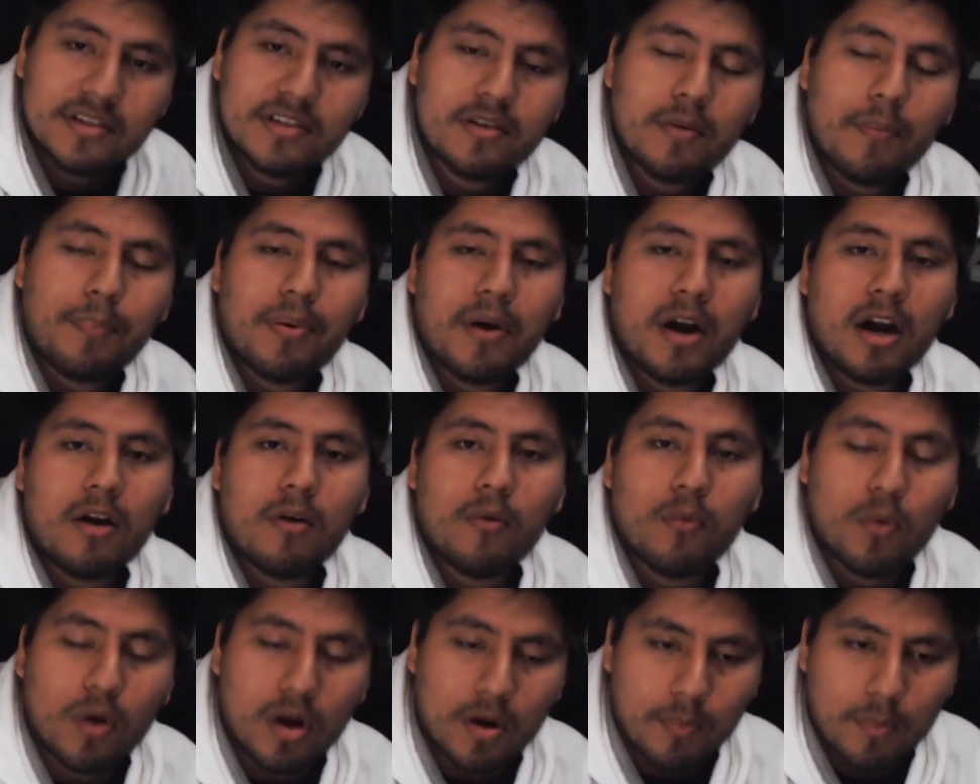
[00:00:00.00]
this is the
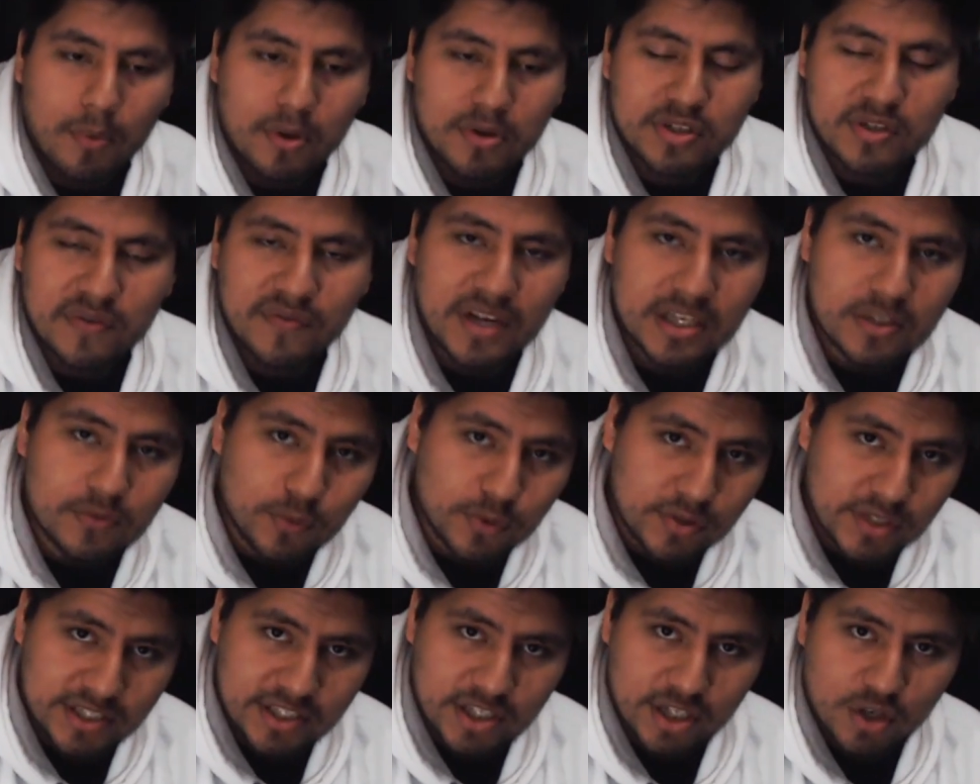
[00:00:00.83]
part where most of us
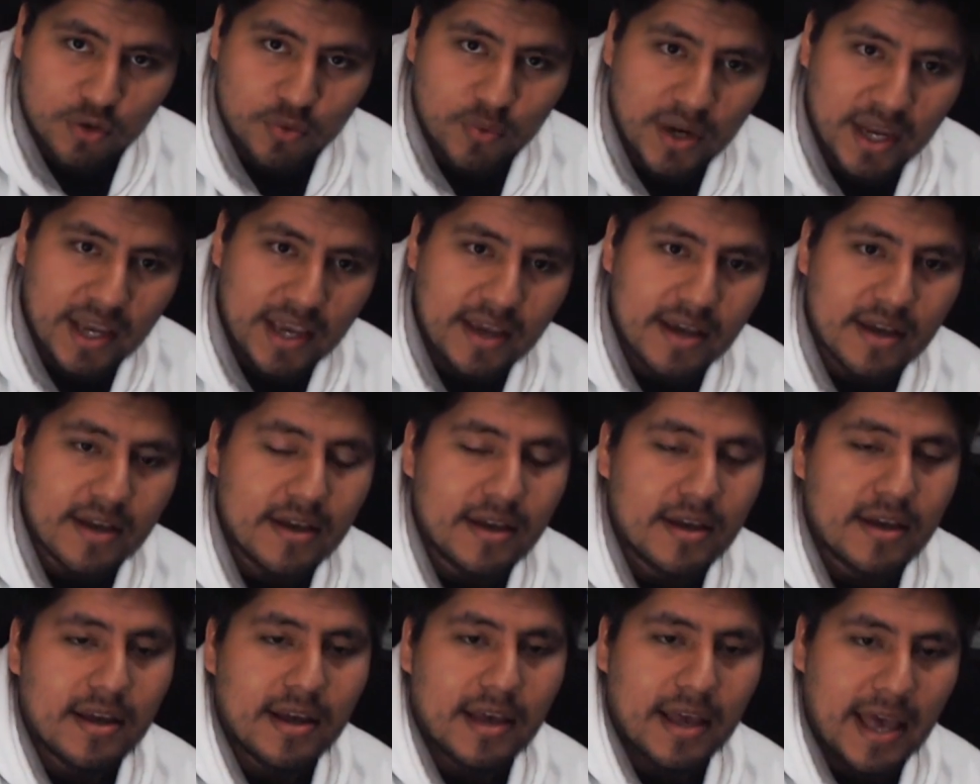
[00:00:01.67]
will disagree,
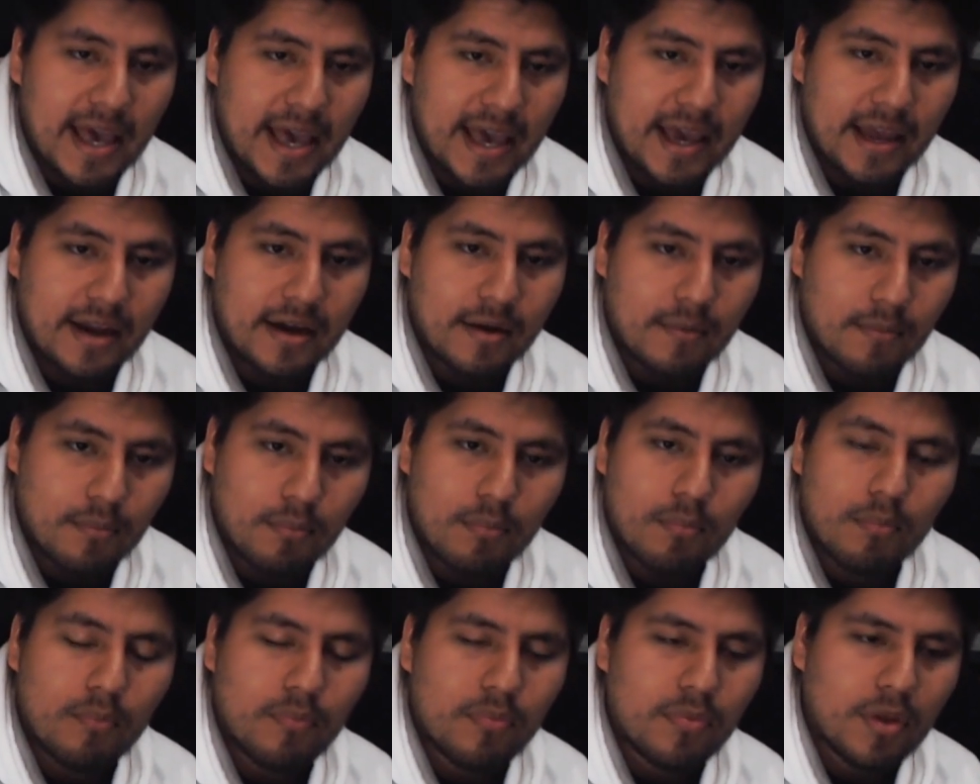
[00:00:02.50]

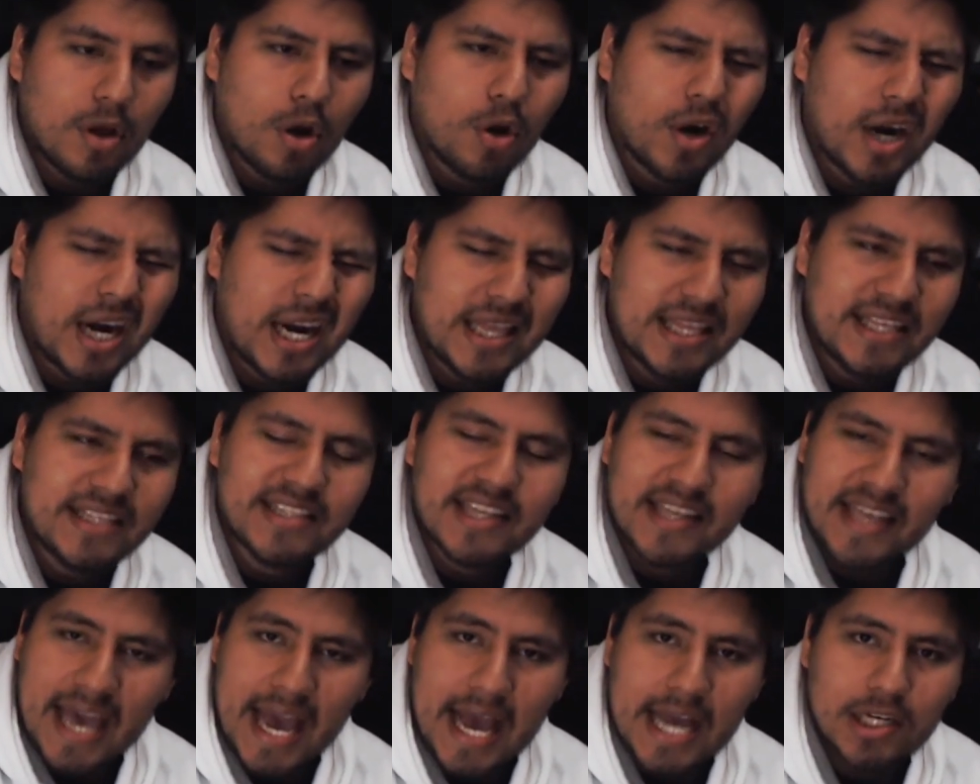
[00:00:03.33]
or at least
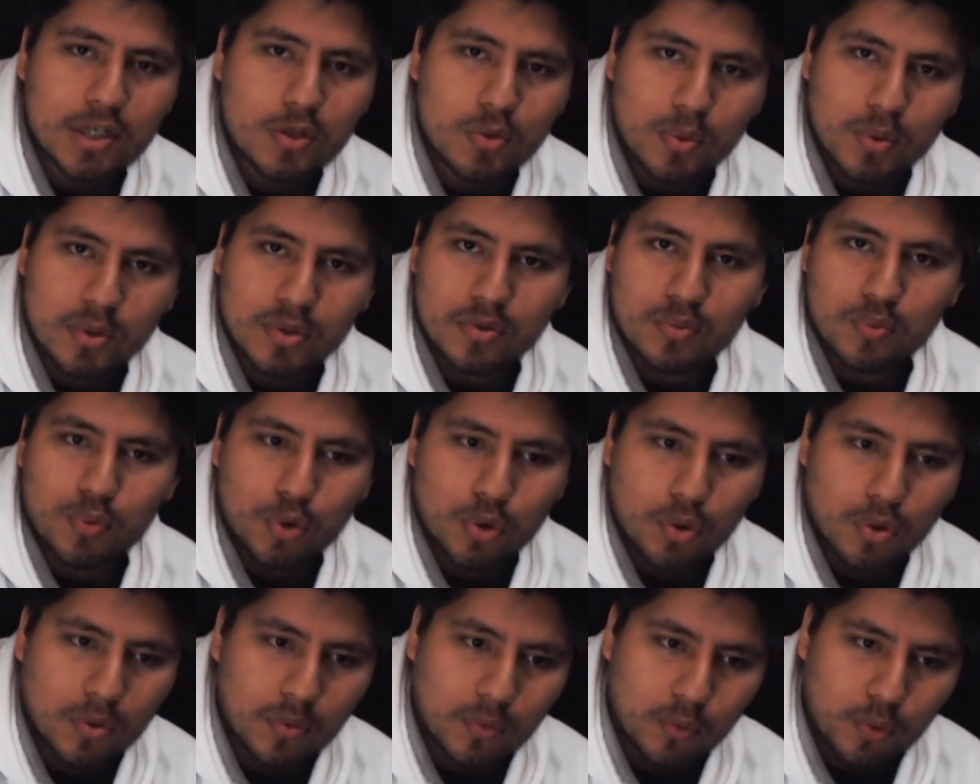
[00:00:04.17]
the casuals
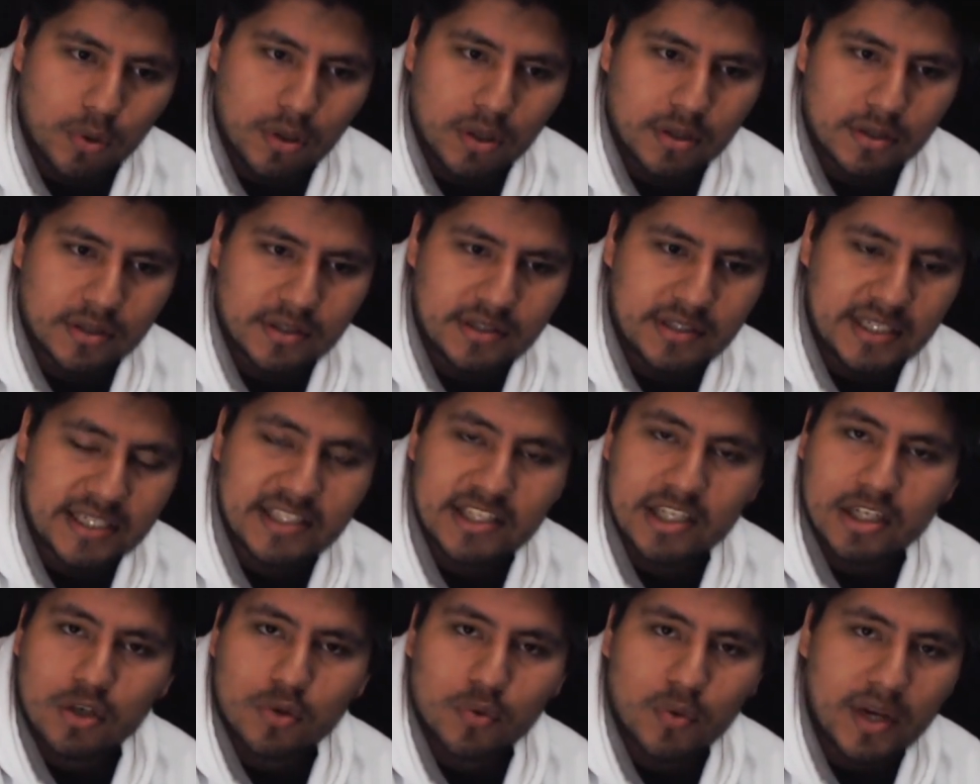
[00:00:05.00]
will
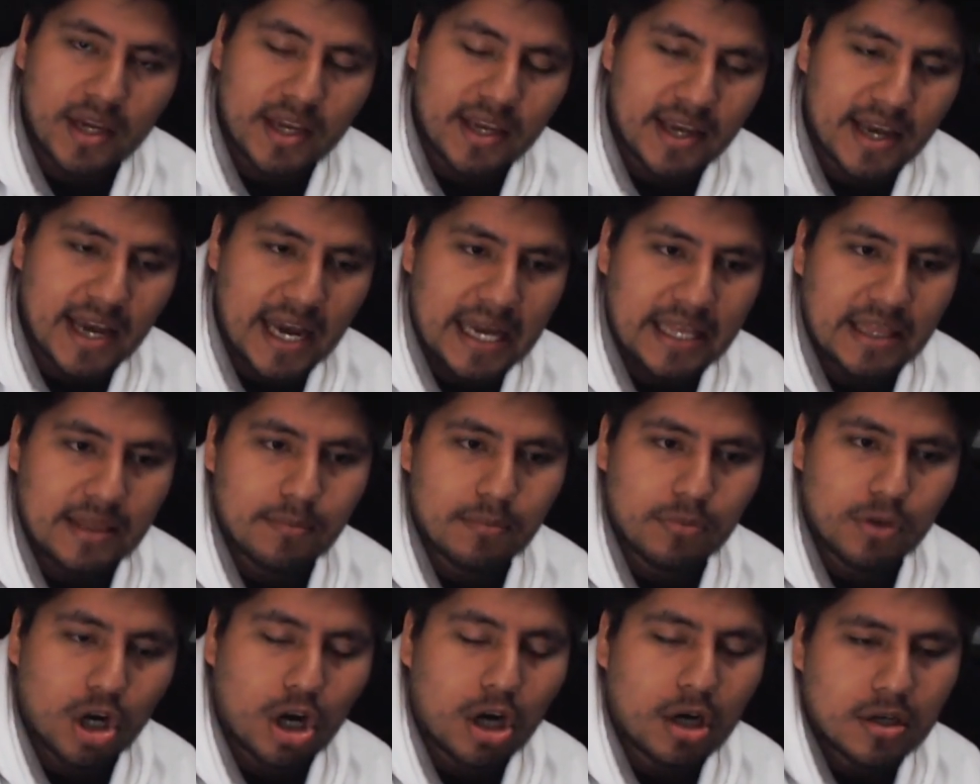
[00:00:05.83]
disagree,
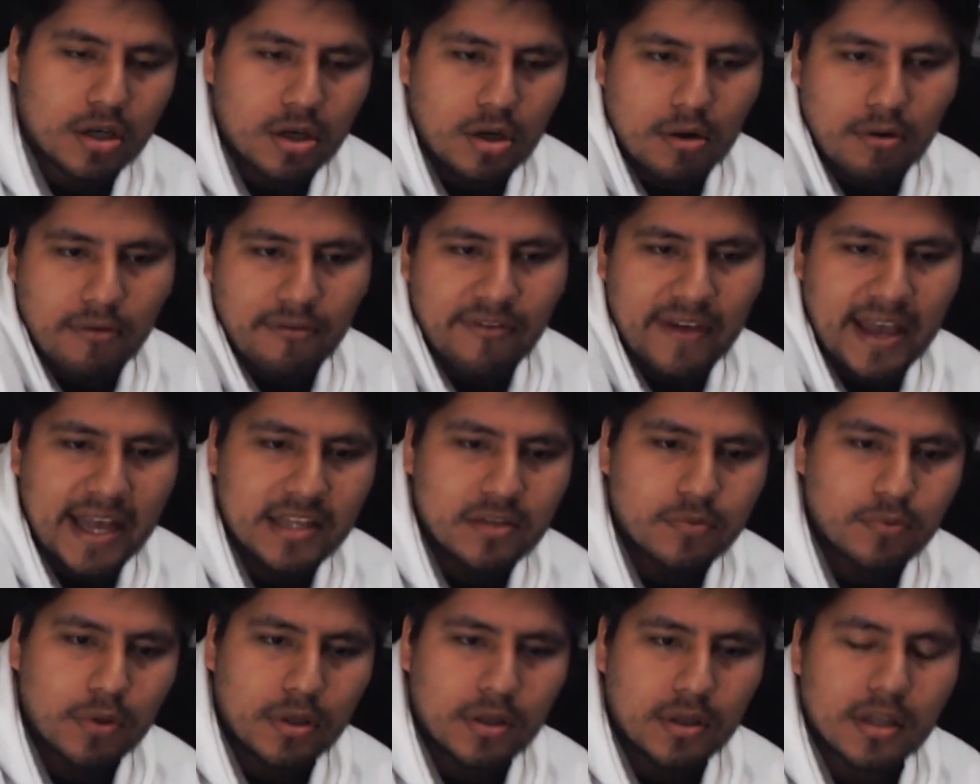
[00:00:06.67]
and the hardcore
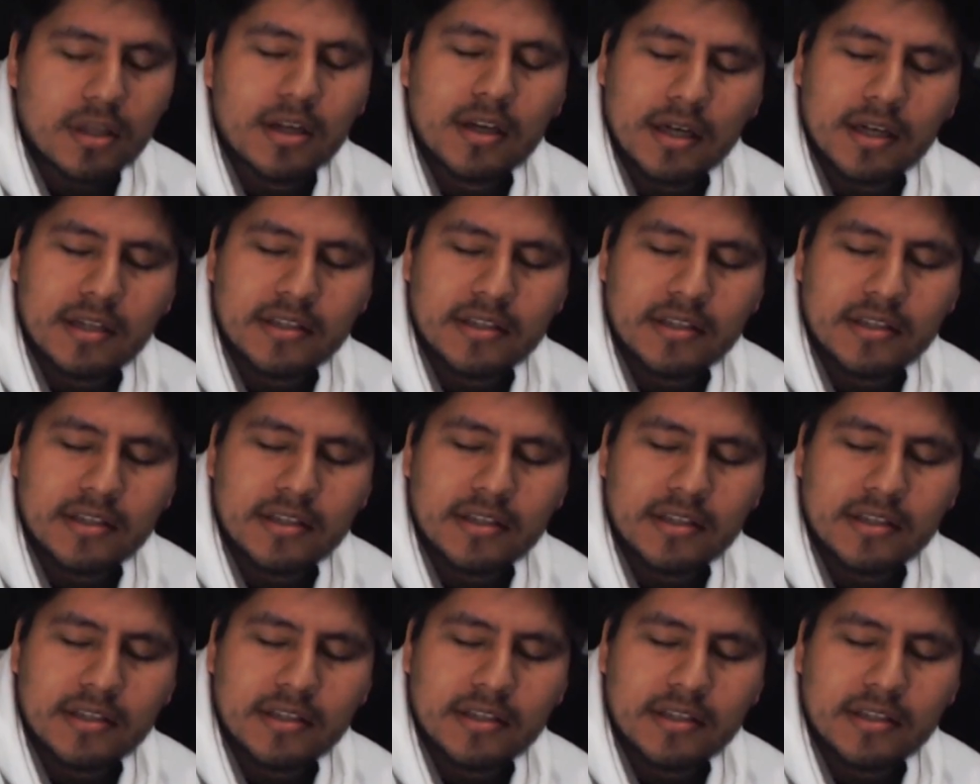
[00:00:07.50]
fans will